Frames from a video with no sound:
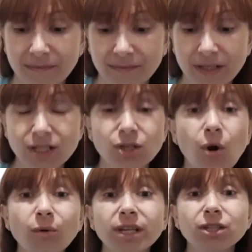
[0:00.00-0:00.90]
is
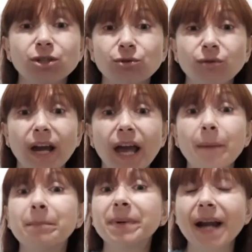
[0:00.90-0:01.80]
going to a
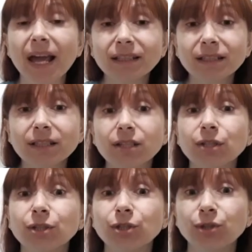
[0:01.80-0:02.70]
brand
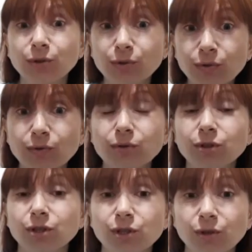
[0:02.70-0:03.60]
new
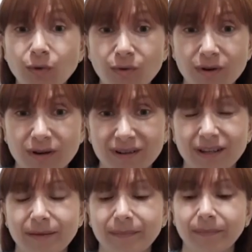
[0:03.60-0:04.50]
store
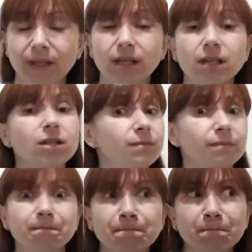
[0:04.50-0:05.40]

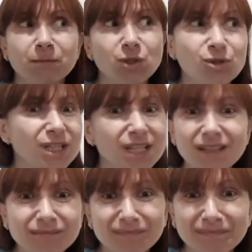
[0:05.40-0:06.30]
to
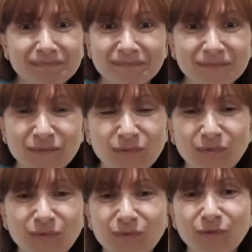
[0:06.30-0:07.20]
see
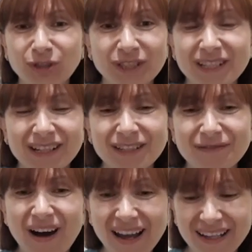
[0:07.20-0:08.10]
what he can
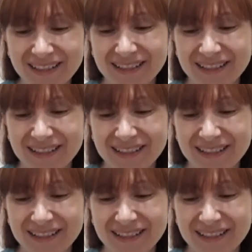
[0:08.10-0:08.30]
find